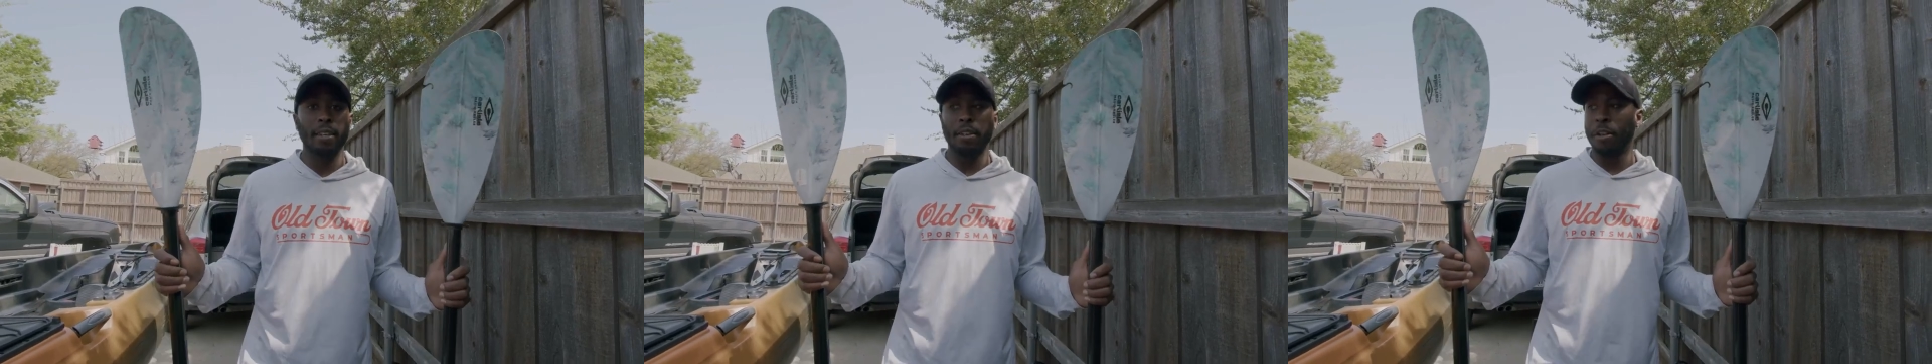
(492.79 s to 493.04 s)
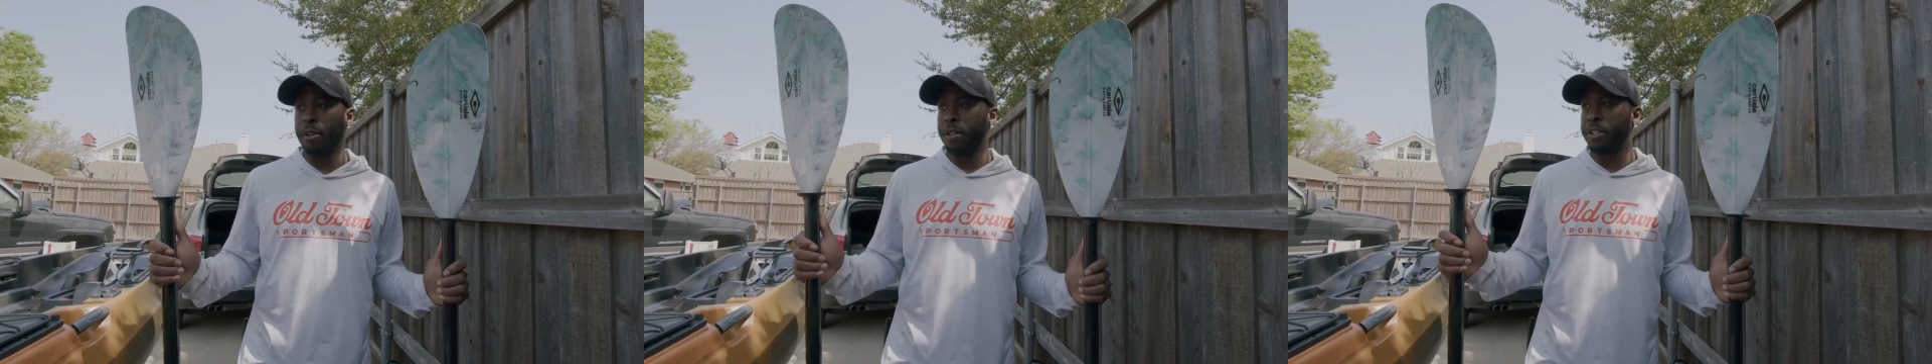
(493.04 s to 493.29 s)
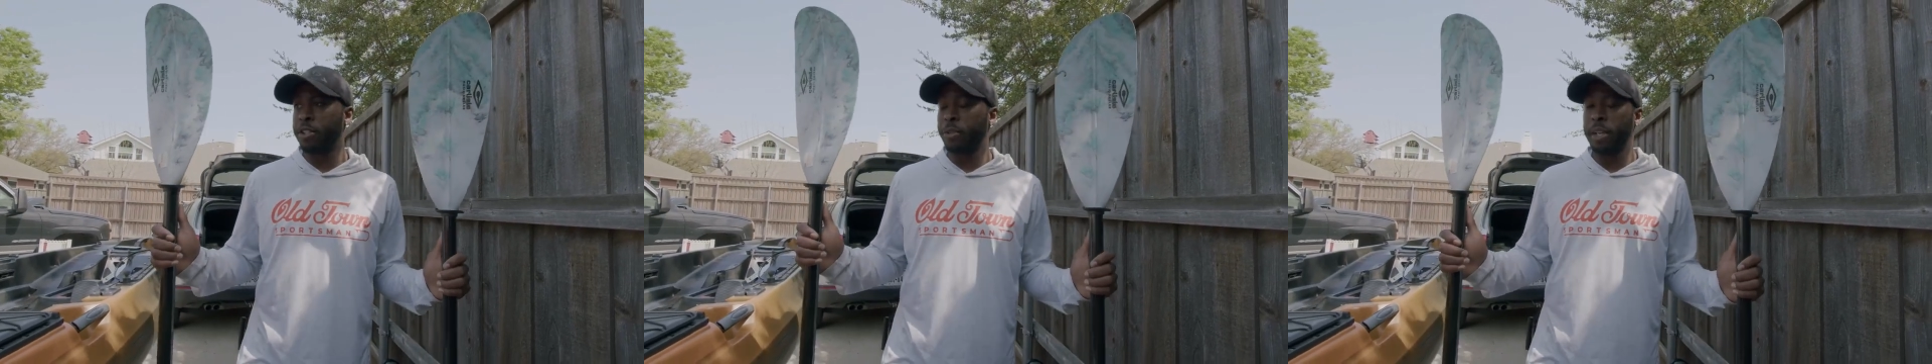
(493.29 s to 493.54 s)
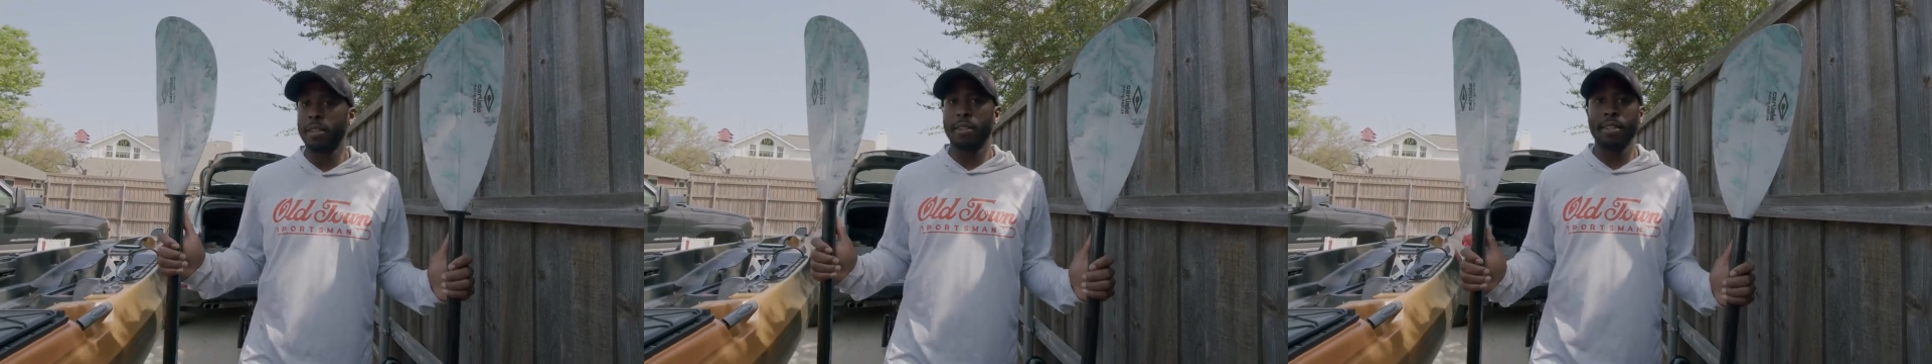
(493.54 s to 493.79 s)
you know, the
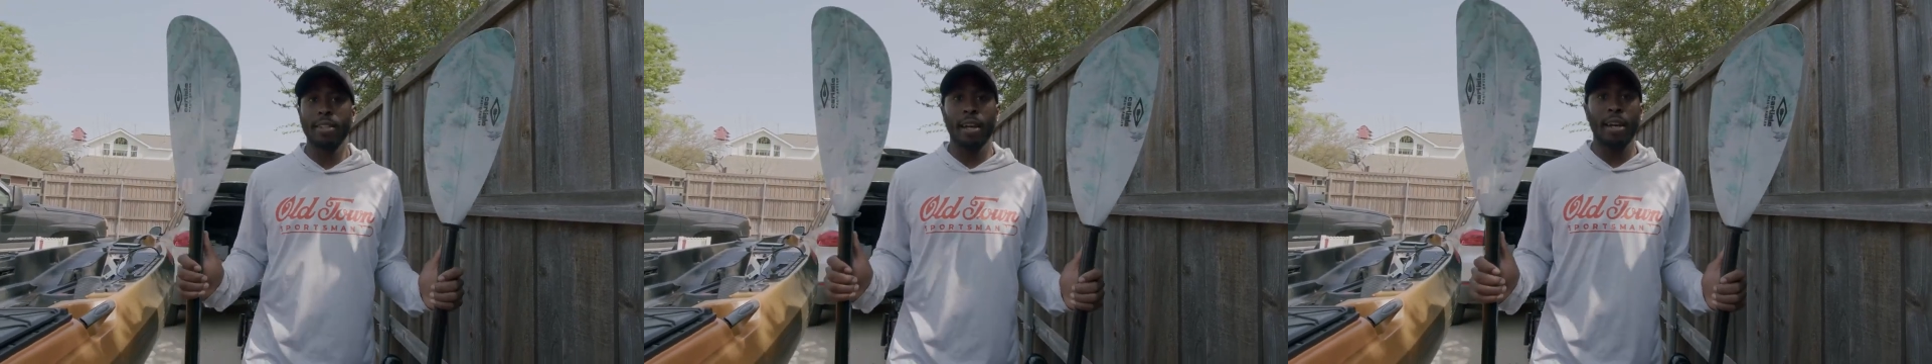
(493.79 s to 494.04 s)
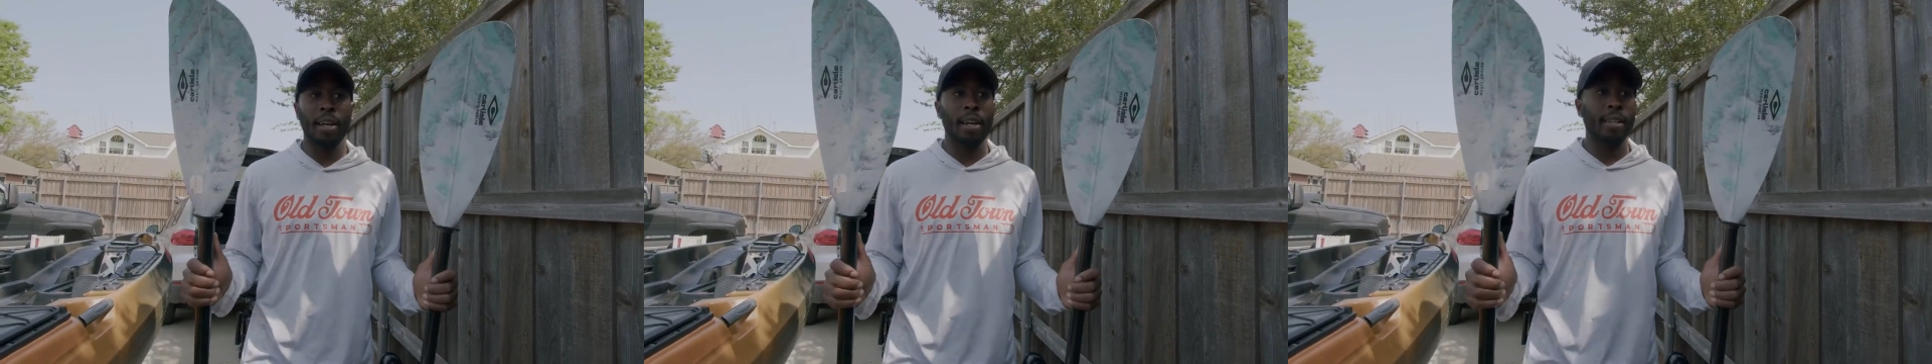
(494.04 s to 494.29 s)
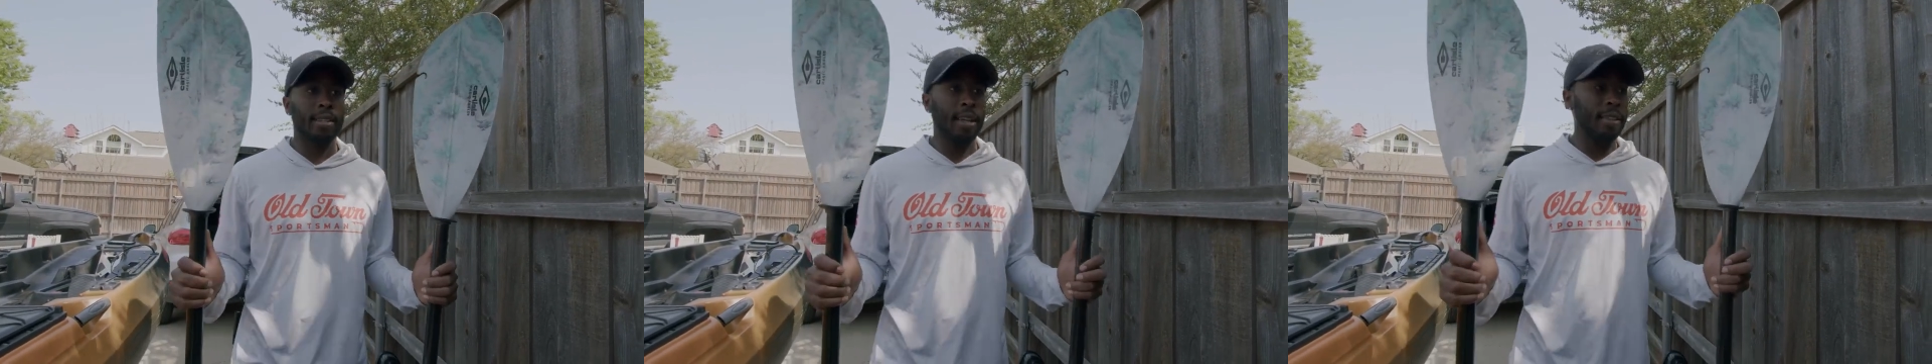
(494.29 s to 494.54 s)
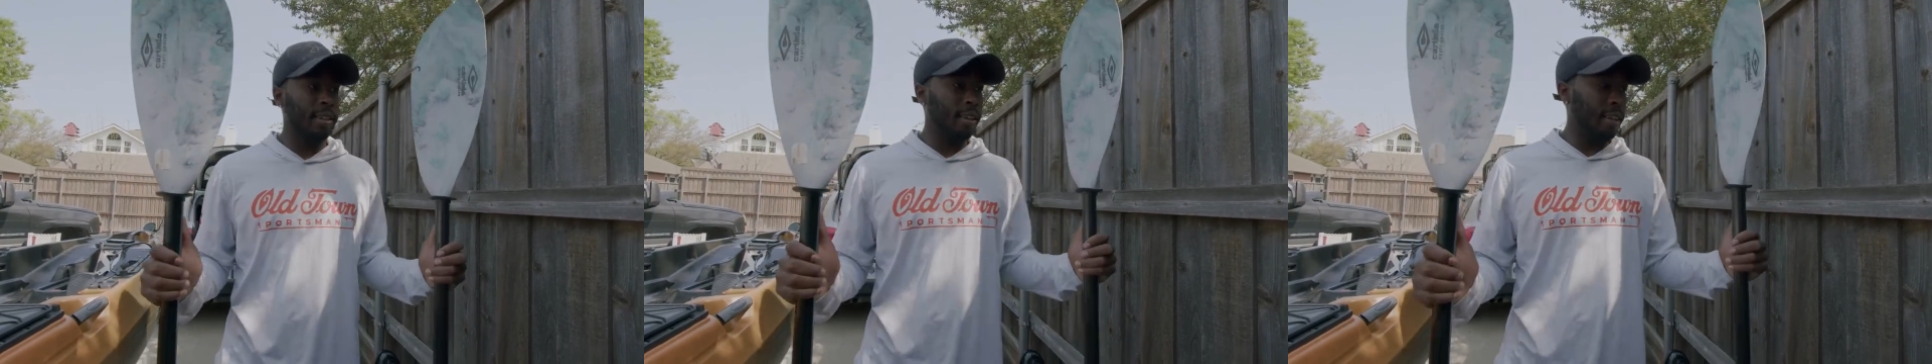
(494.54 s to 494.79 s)
strength of this kayak, take the